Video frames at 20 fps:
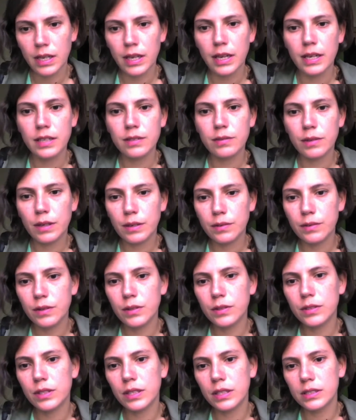And one of
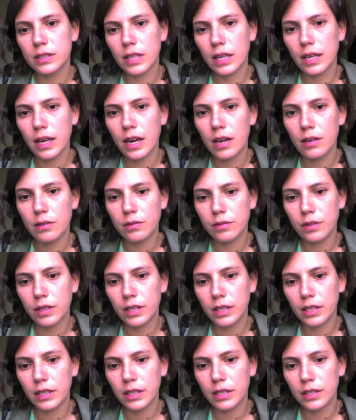those things, like how far
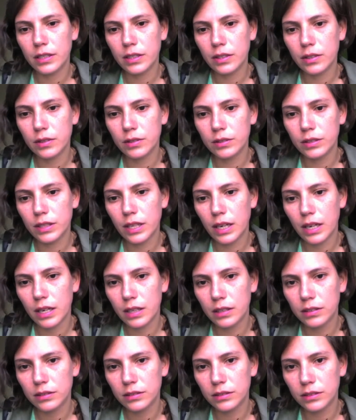it can go down,
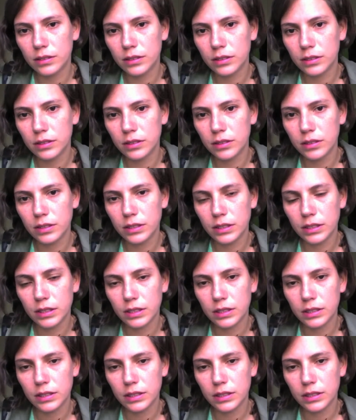and